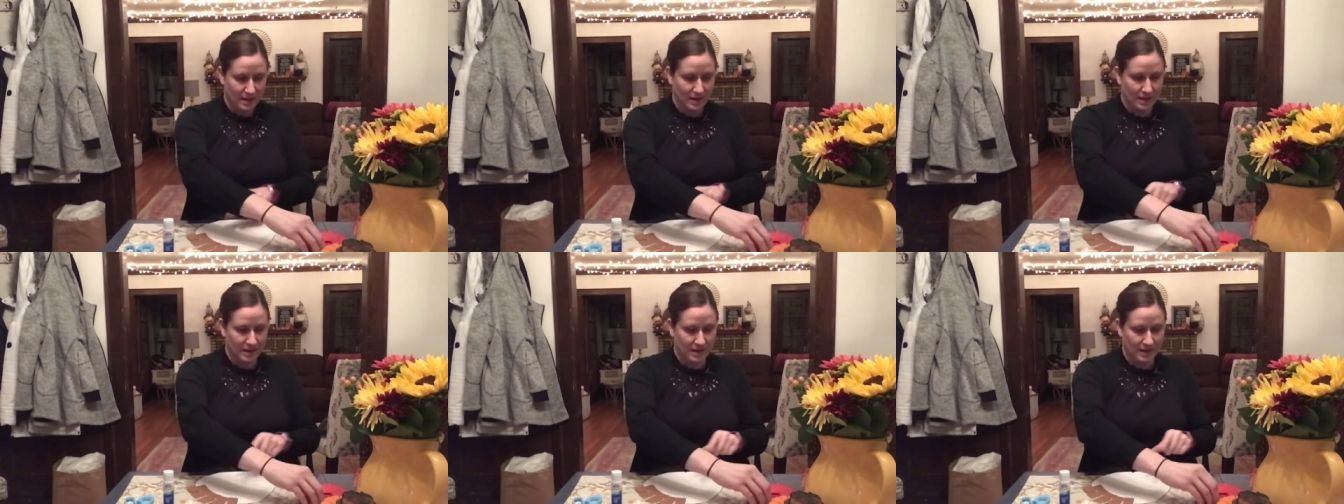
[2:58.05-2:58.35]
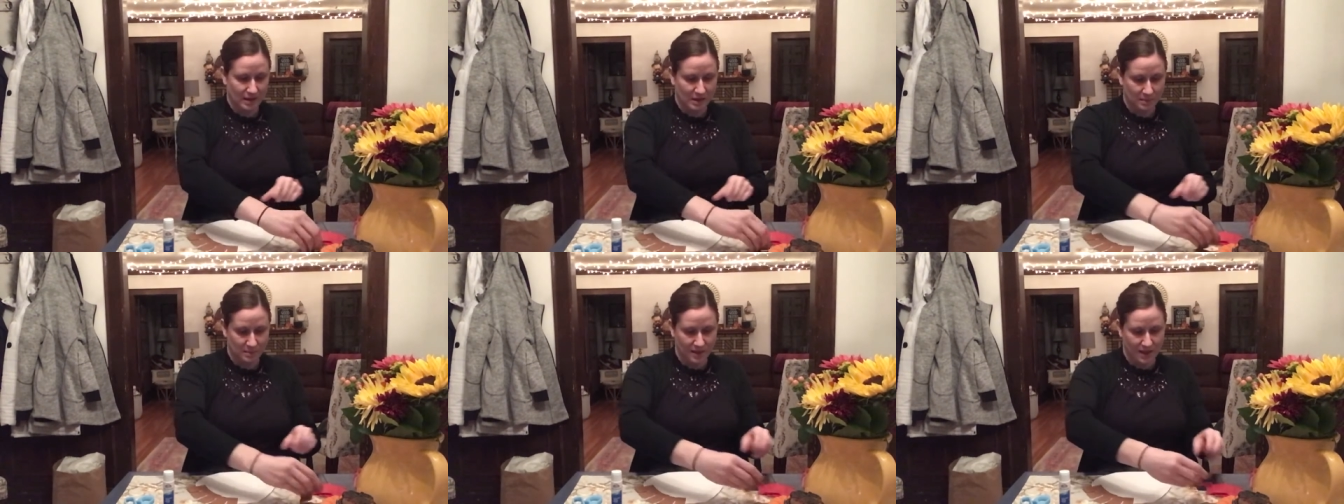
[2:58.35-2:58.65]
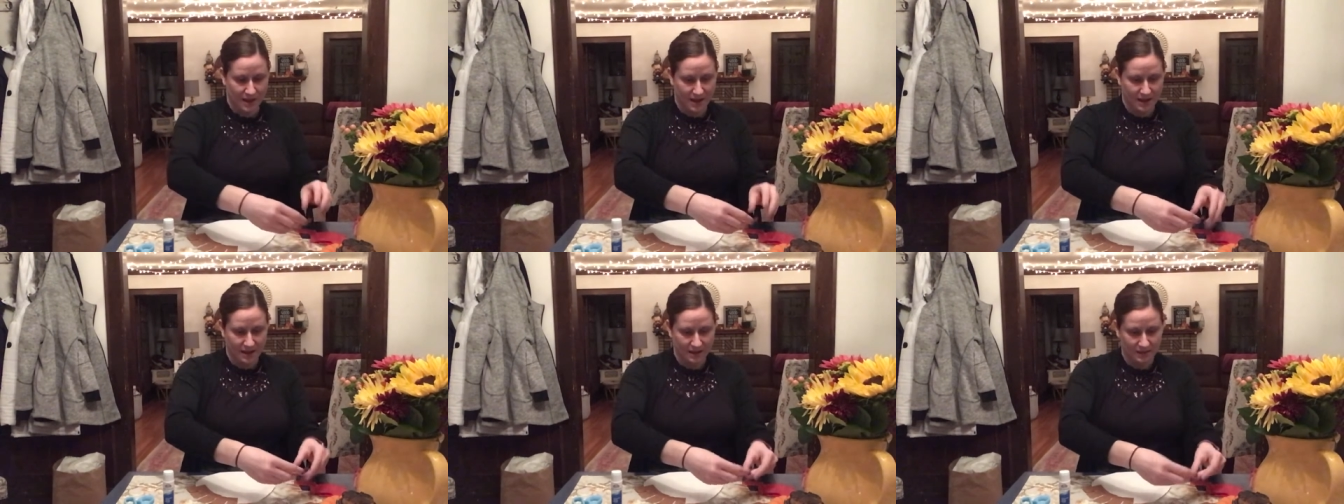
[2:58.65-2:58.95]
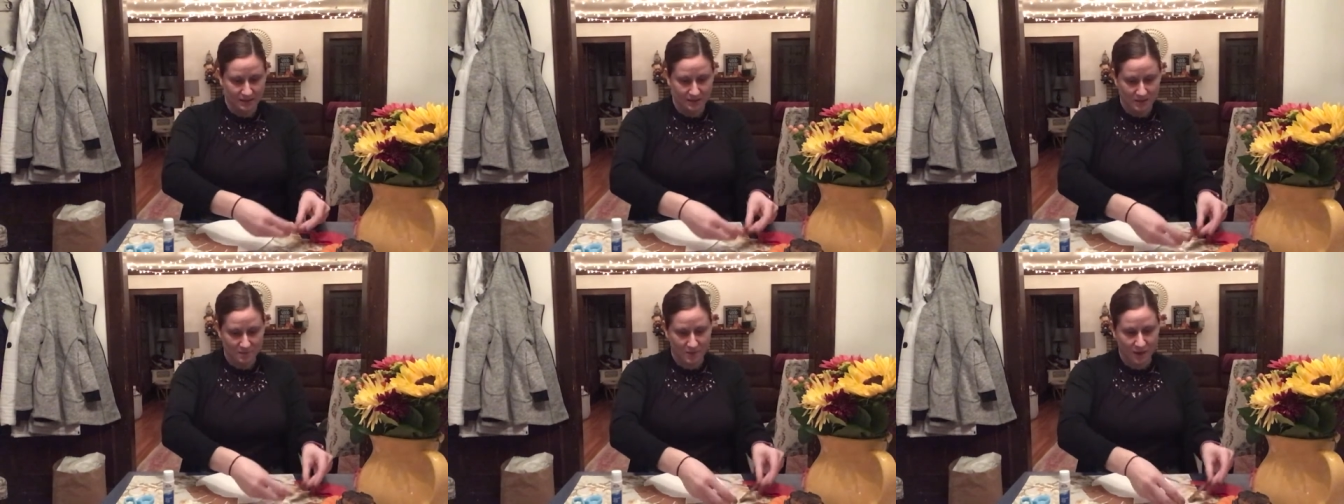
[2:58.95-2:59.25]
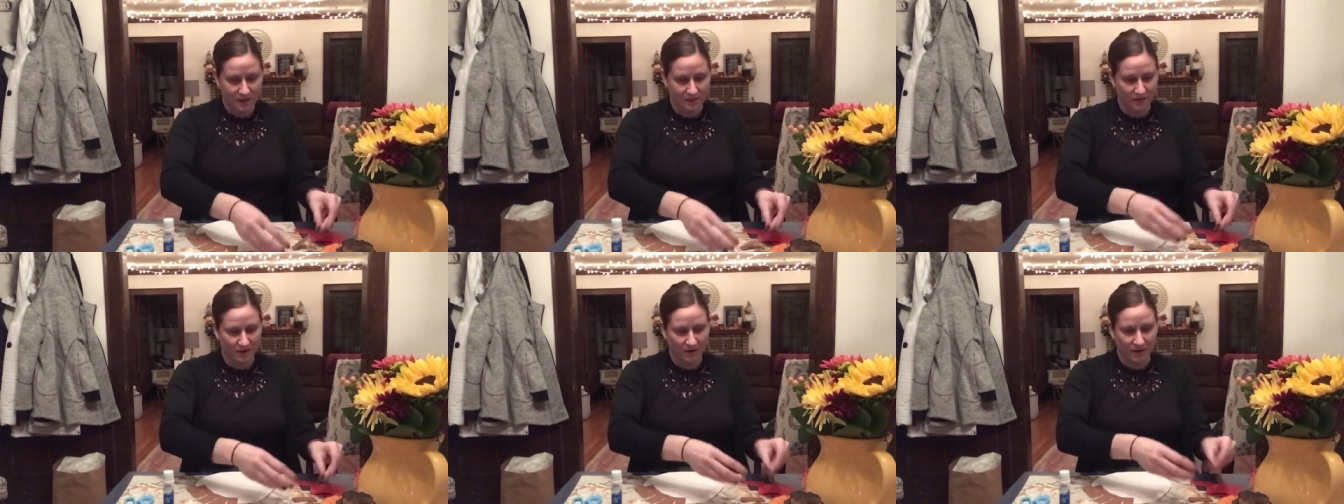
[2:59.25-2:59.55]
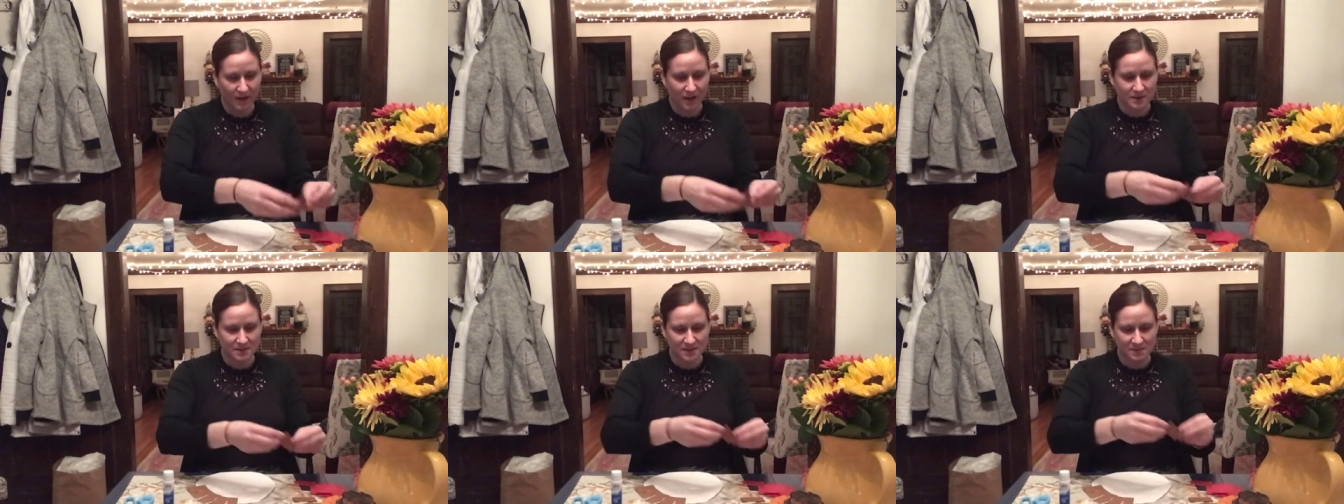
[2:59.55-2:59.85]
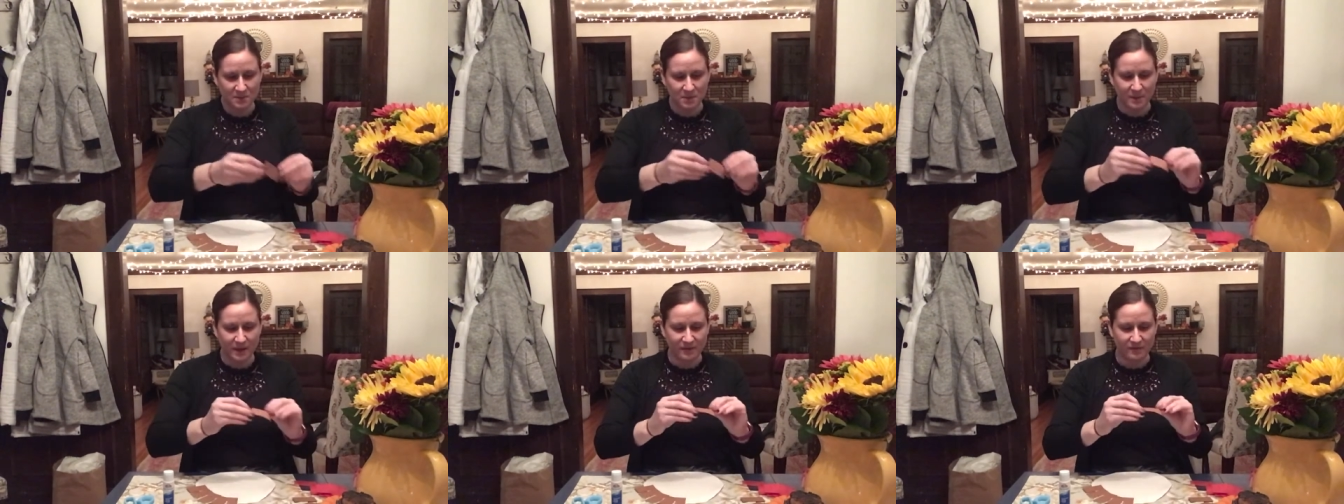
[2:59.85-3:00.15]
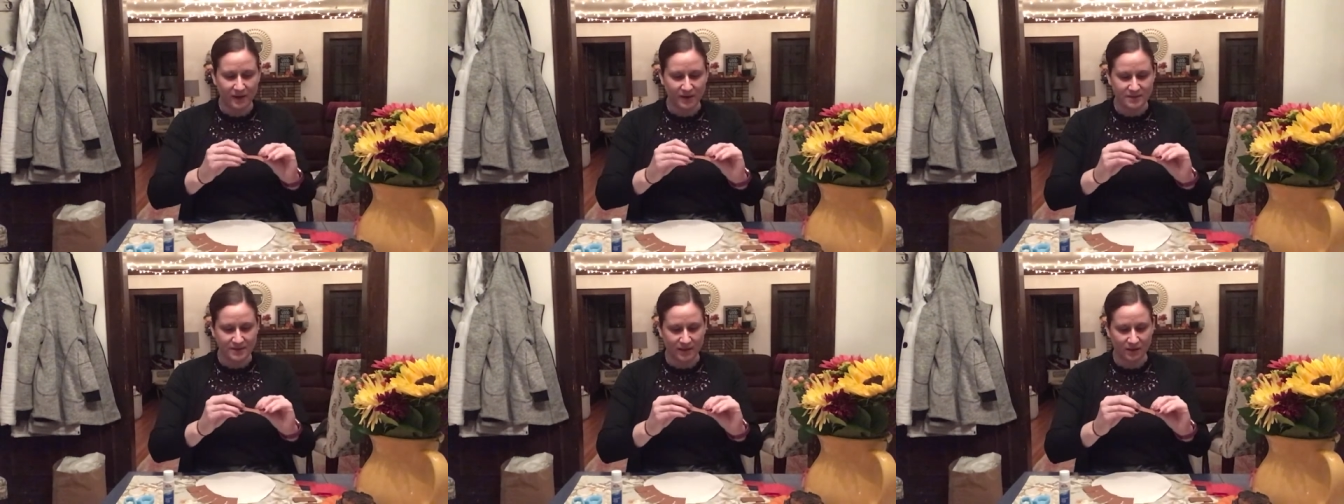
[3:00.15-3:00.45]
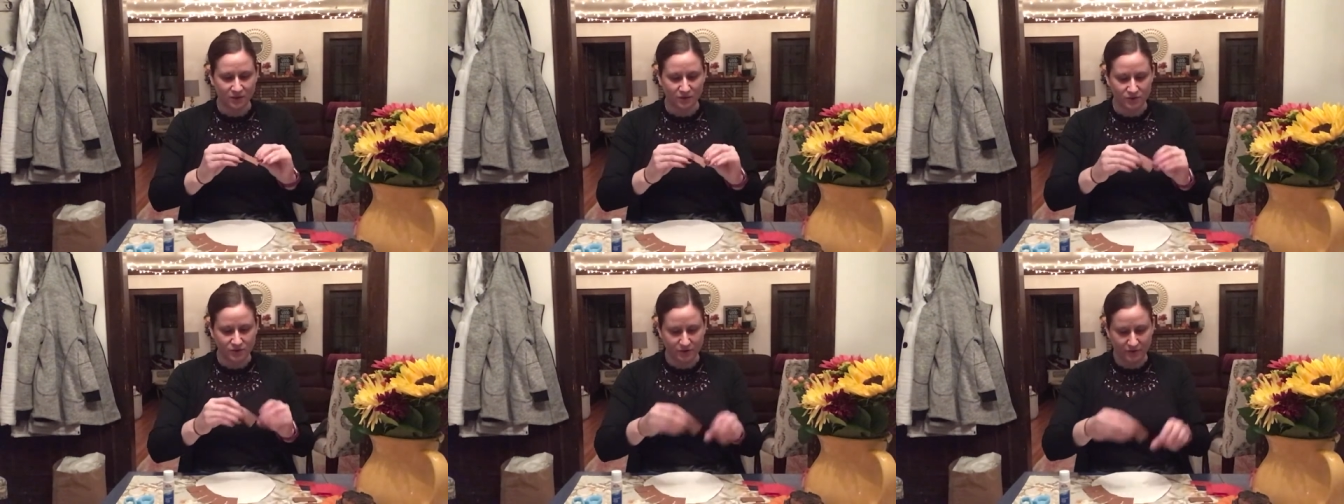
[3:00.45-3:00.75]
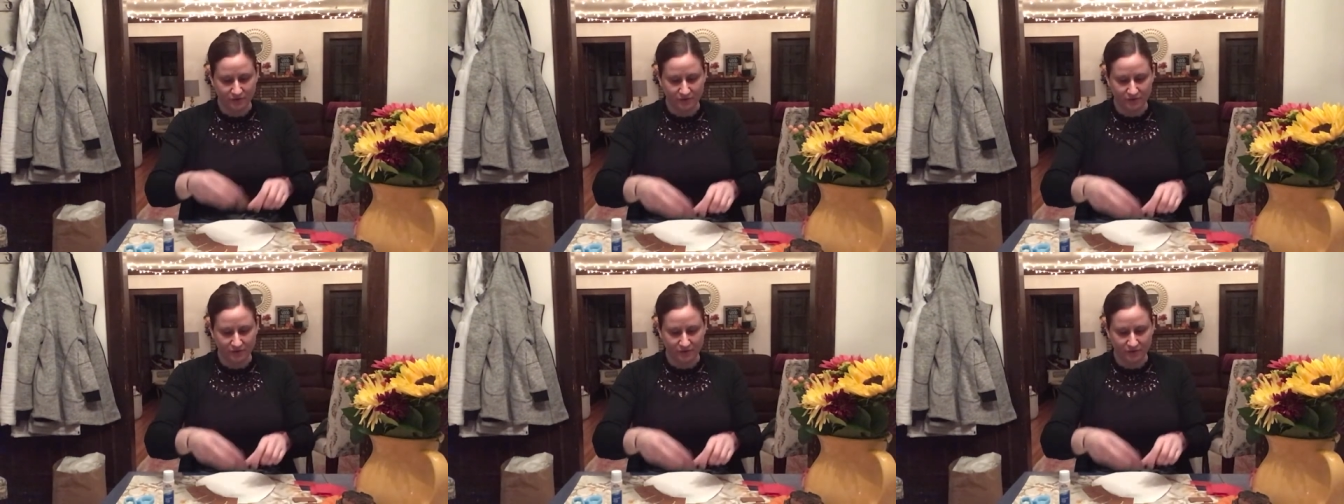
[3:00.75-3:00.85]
and I'm adding them on there. And some of my rectangles are